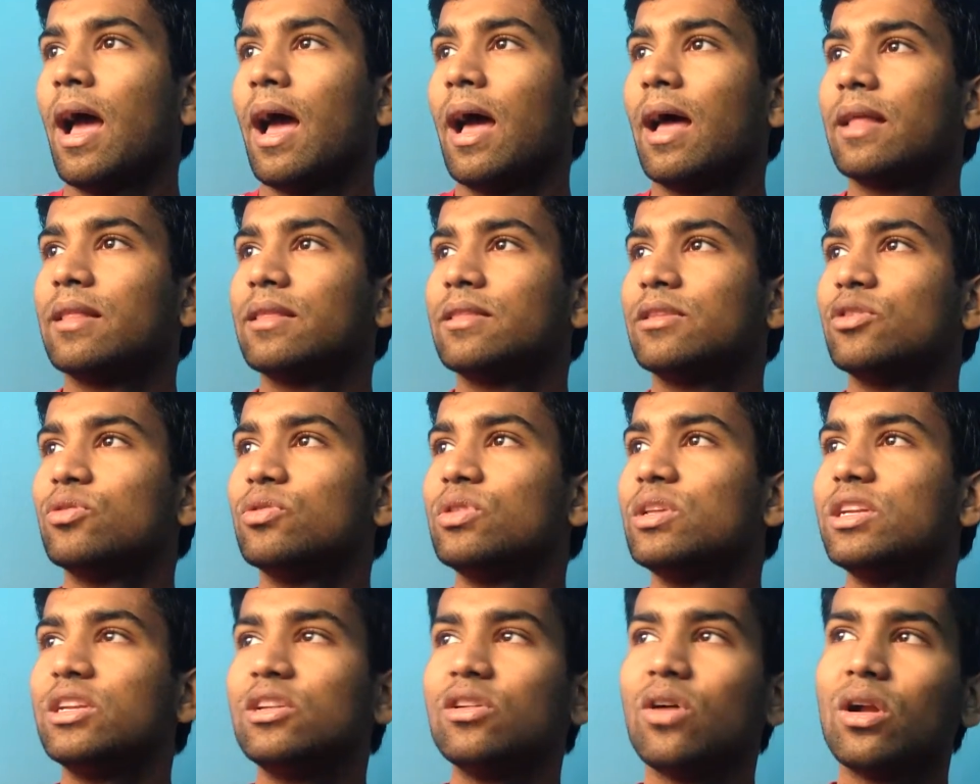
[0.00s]
and
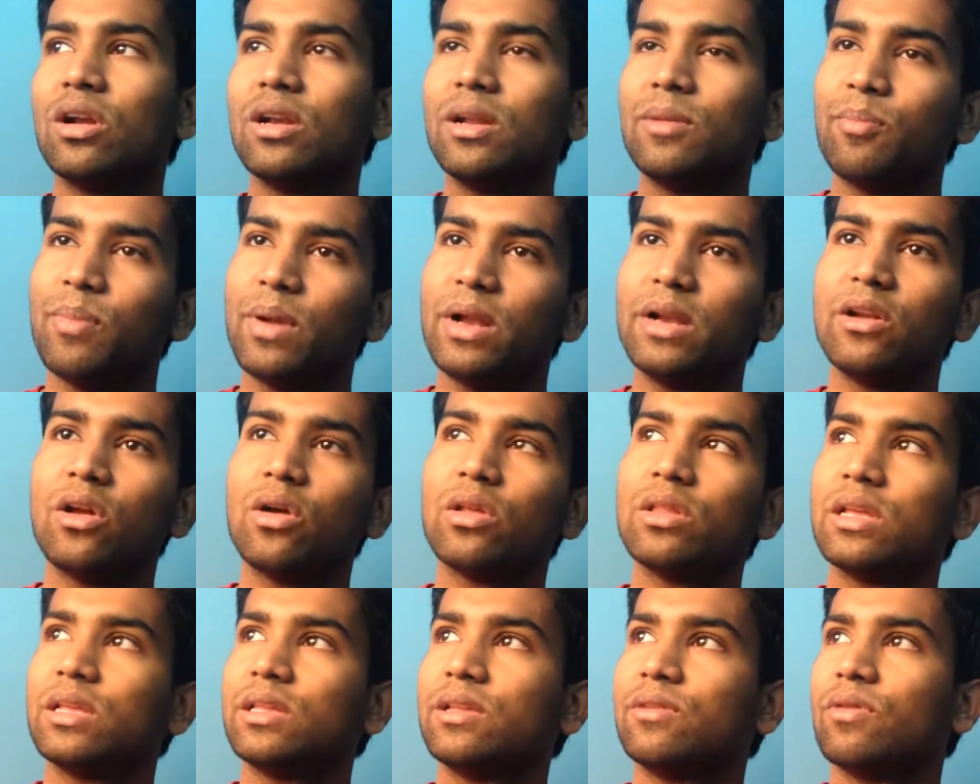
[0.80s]
you need not depend
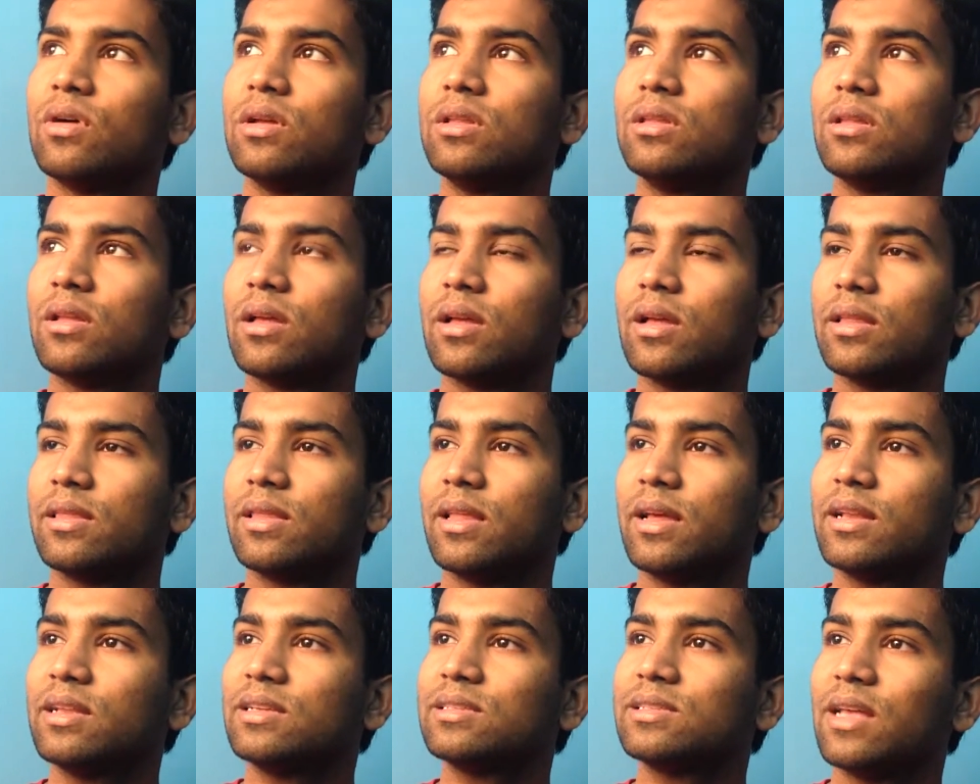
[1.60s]
on anyone
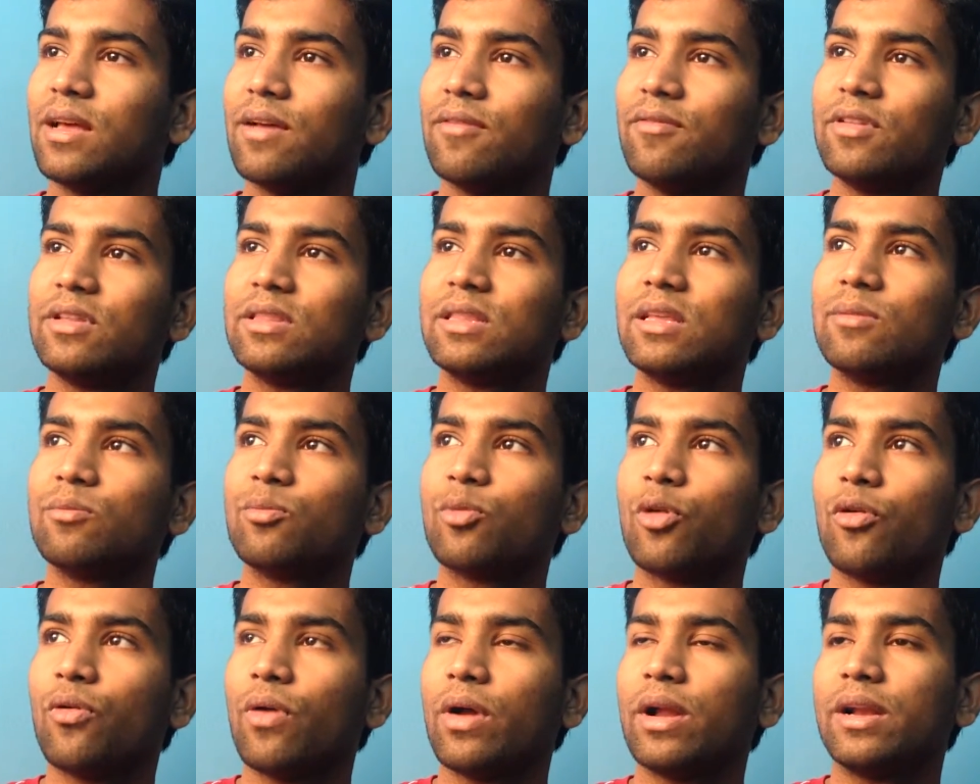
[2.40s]
there is everything
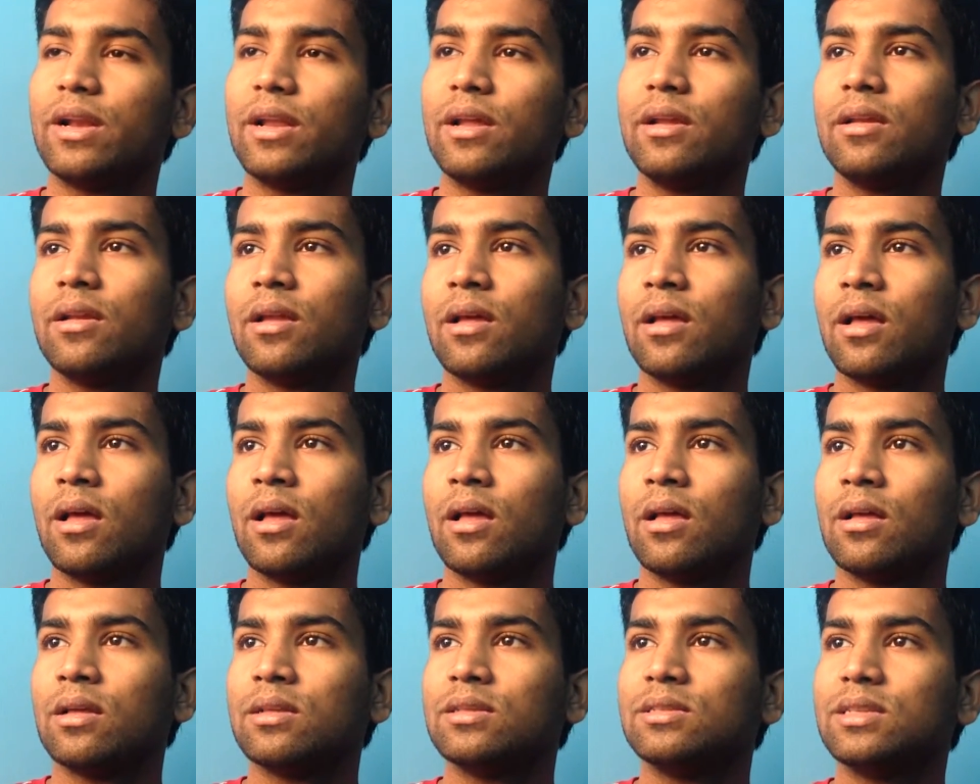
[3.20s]
provided
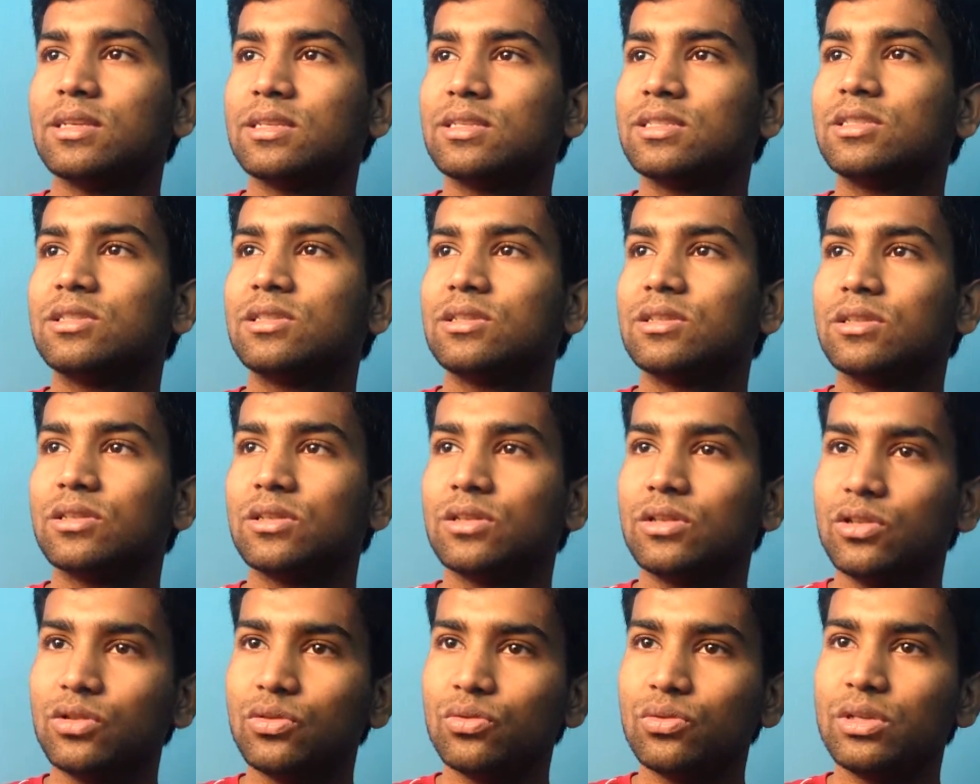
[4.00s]
just
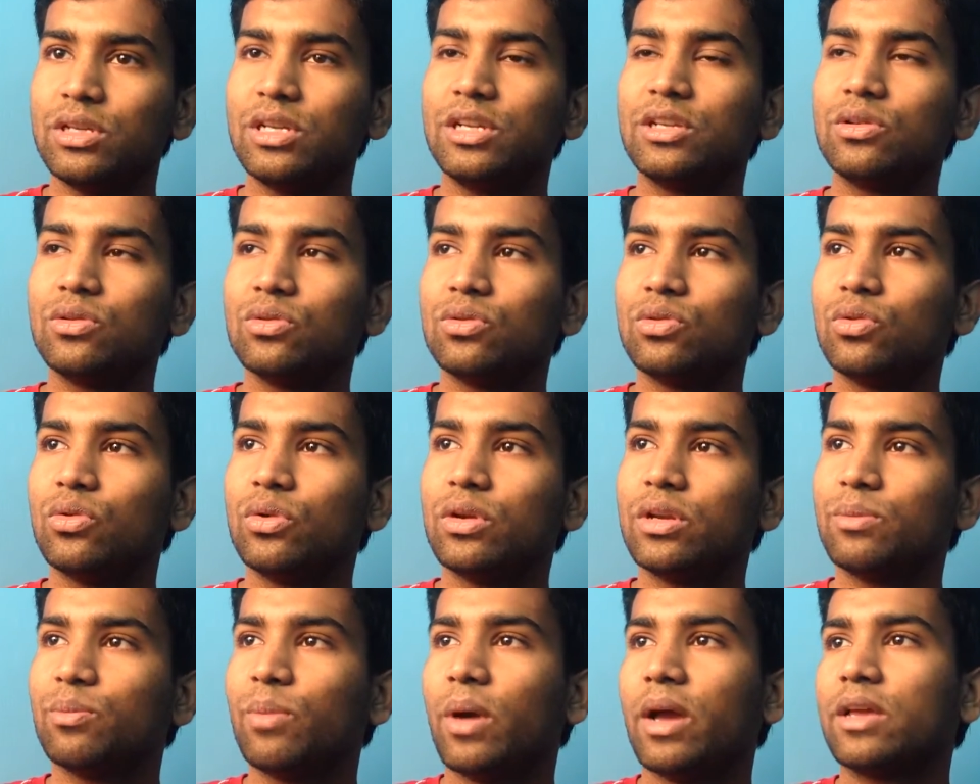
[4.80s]
you need to
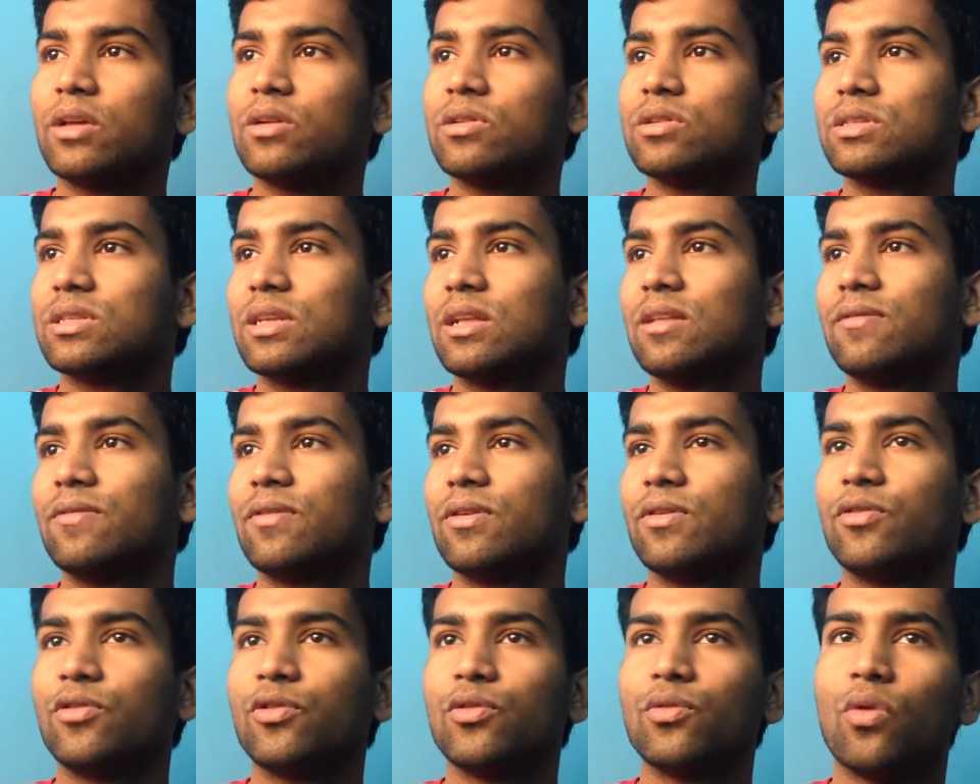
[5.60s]
do it by yourself
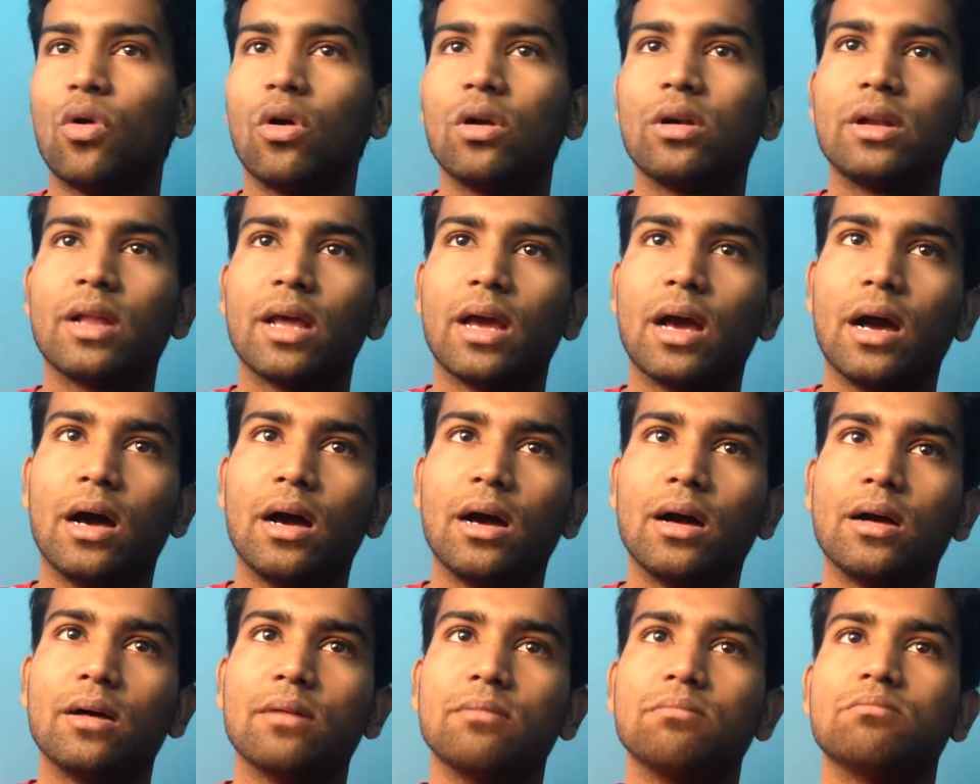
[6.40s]
if you want
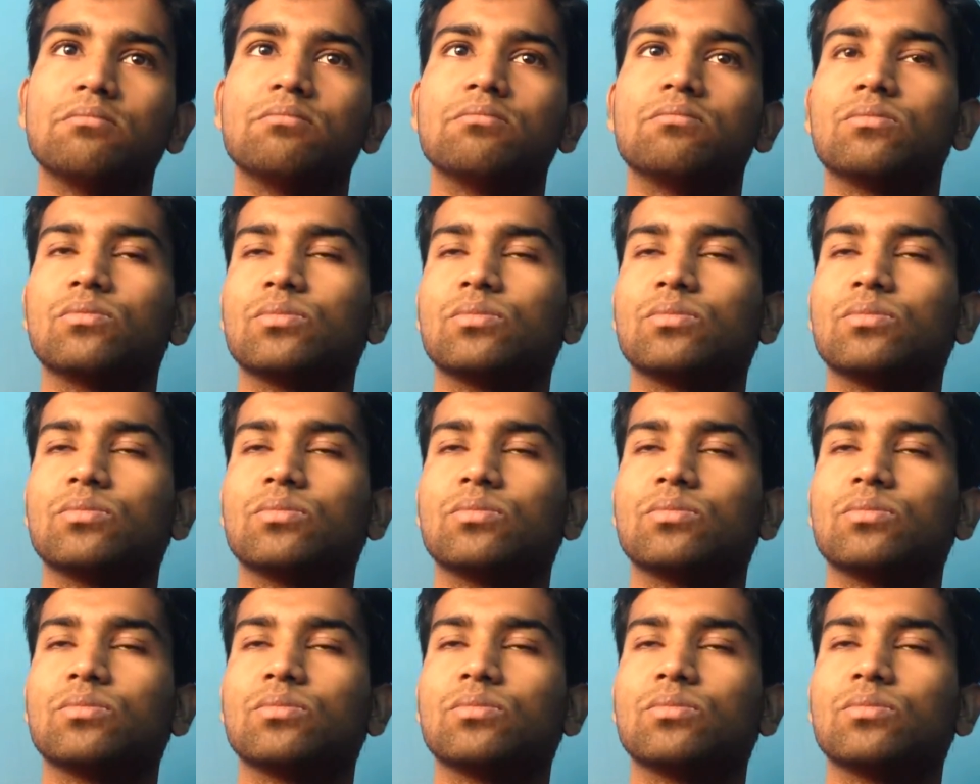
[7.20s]
uh,